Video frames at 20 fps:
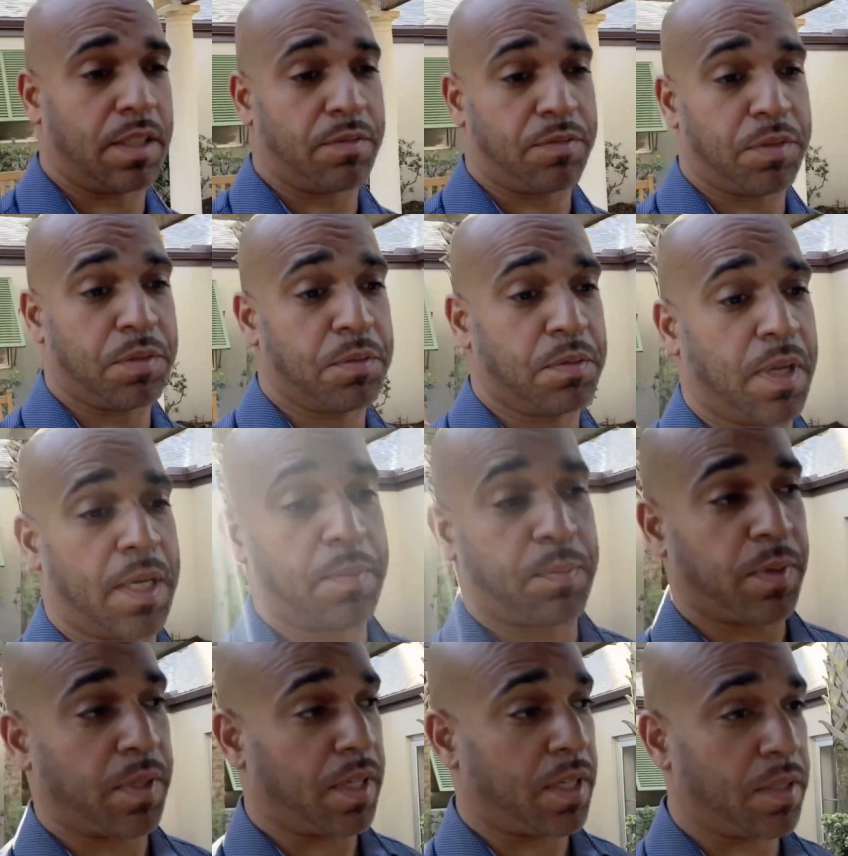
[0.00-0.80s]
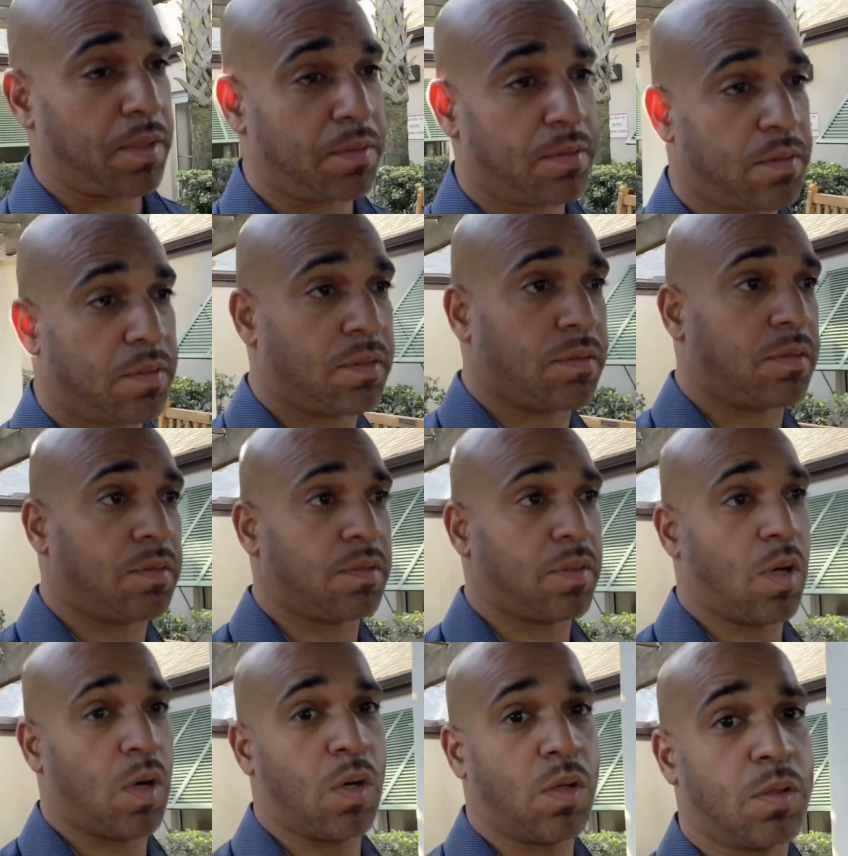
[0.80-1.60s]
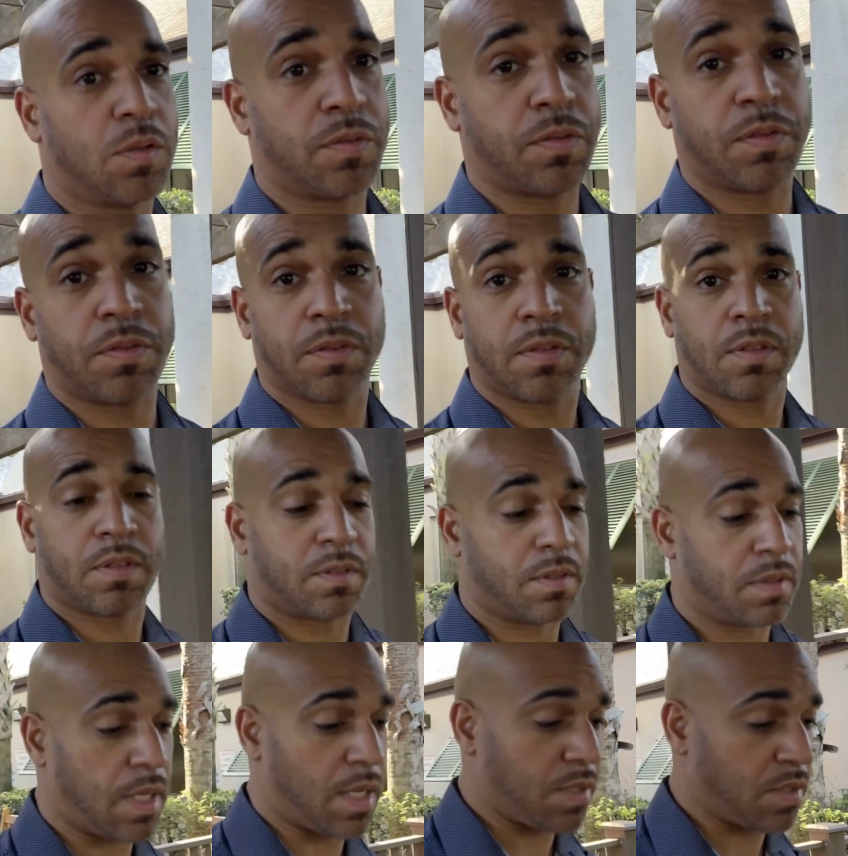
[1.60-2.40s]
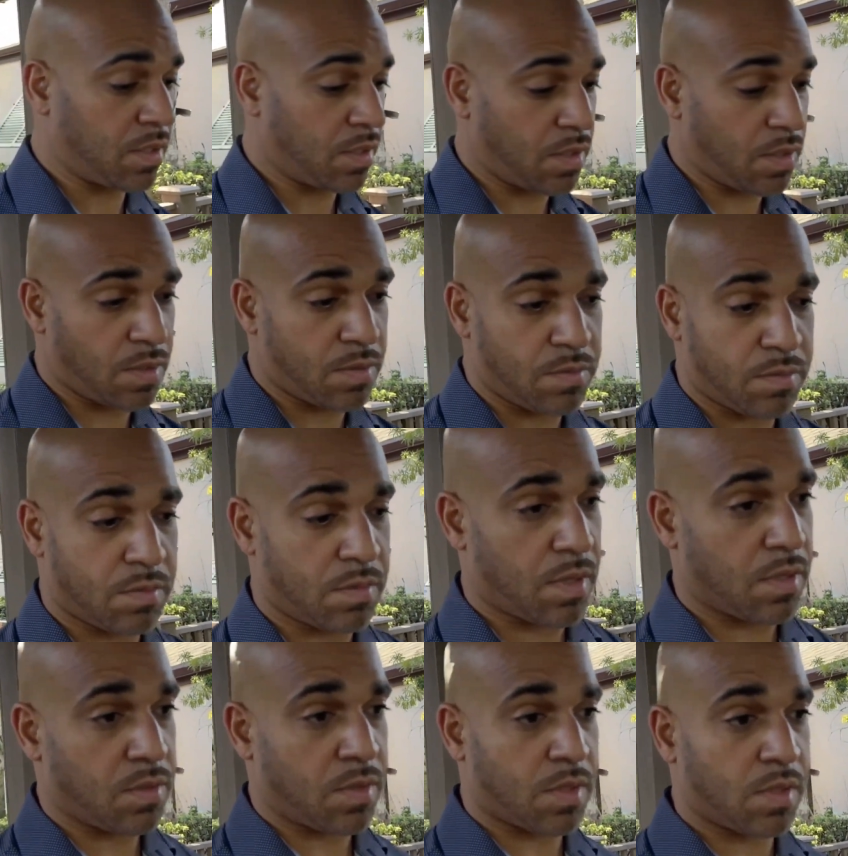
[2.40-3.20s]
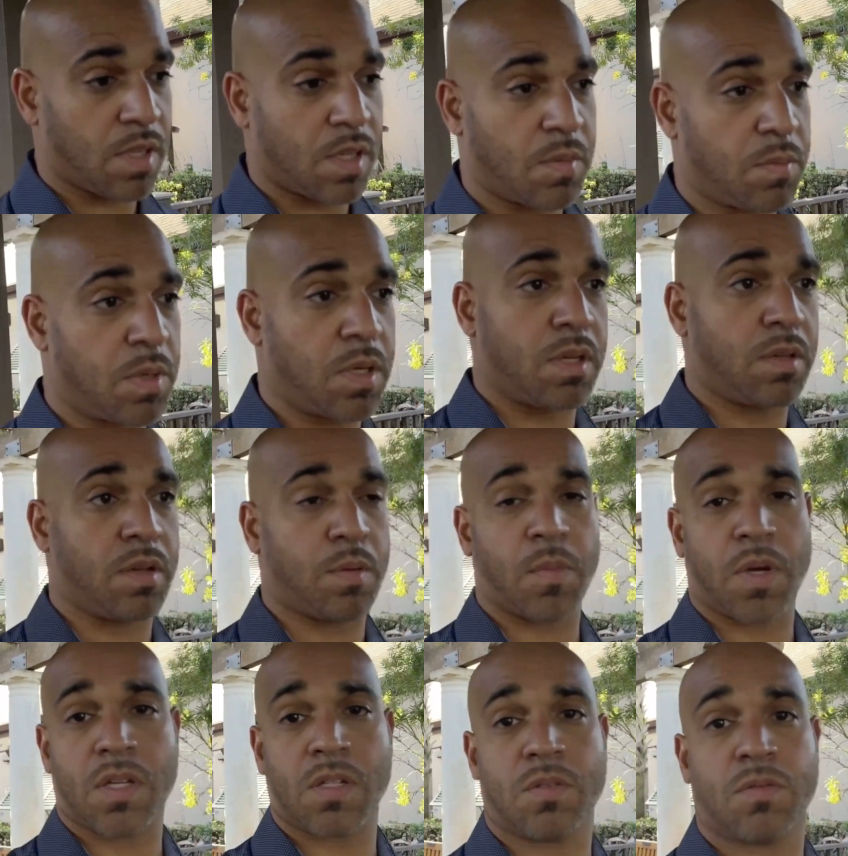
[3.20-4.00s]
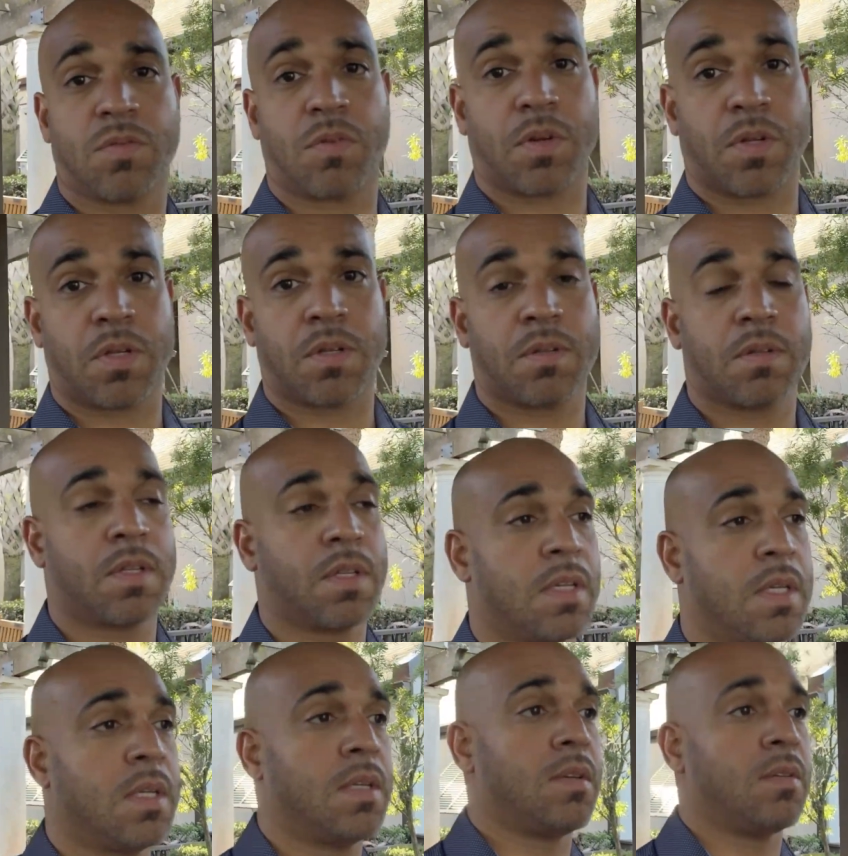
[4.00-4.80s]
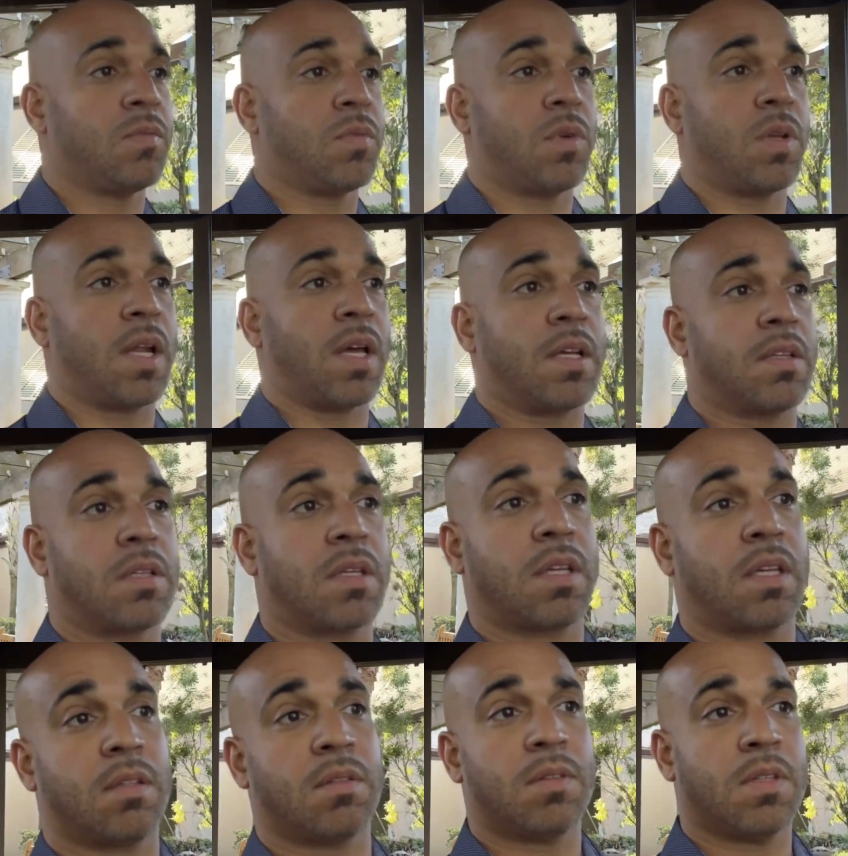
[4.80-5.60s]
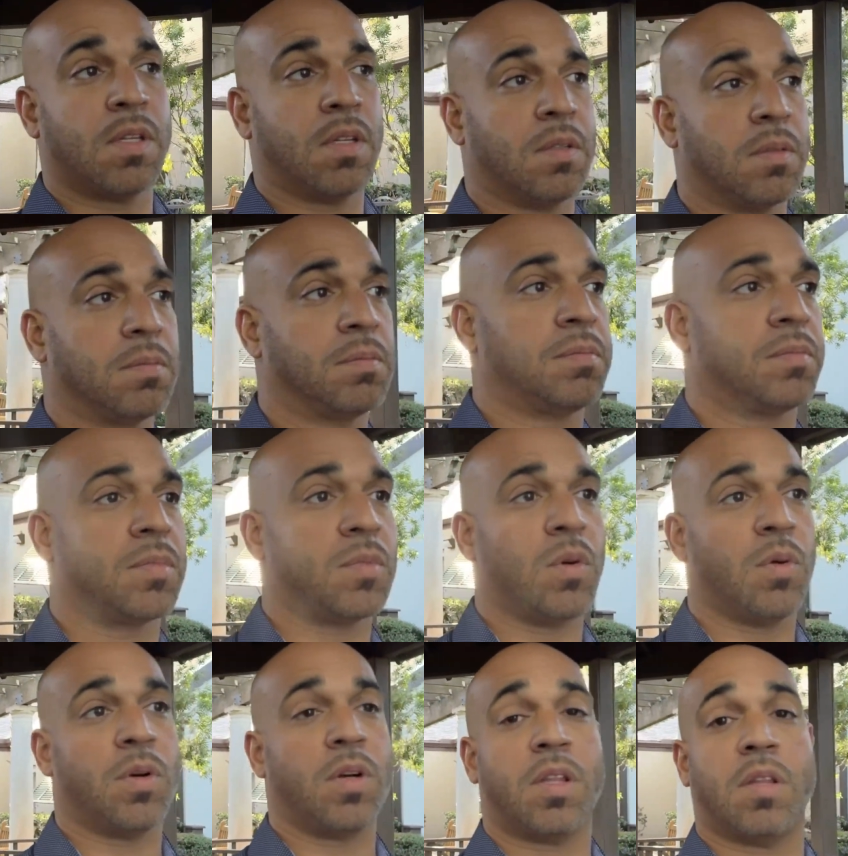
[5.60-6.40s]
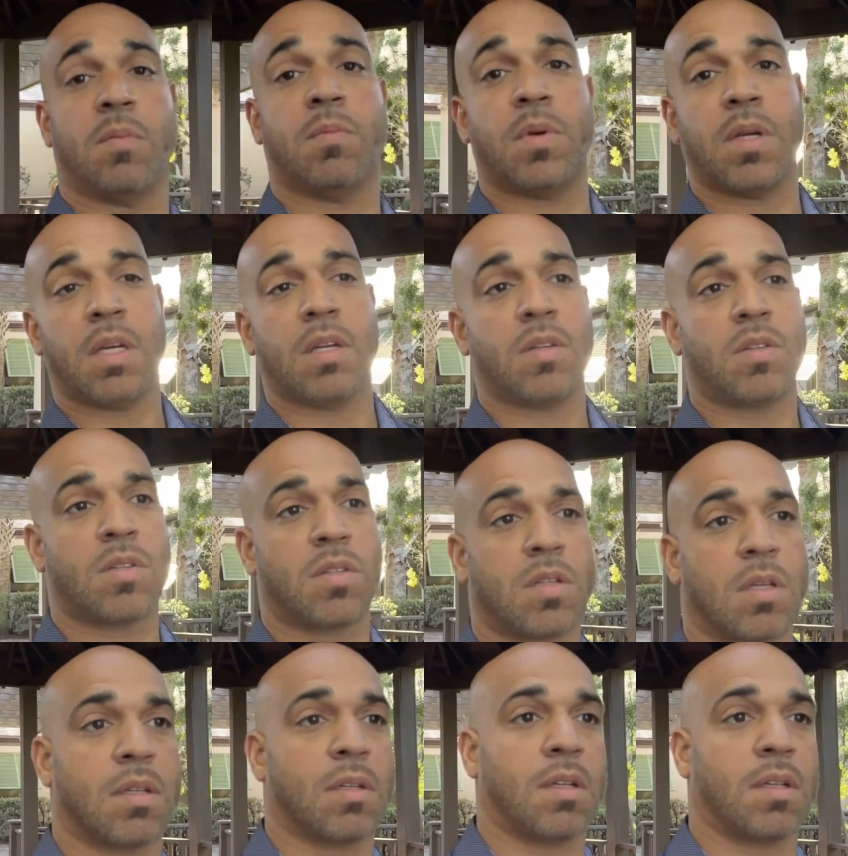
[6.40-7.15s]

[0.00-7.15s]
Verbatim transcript: if you like playing golf, that's a good, this is gonna be amazing for you. If you like, you know, going to the beach,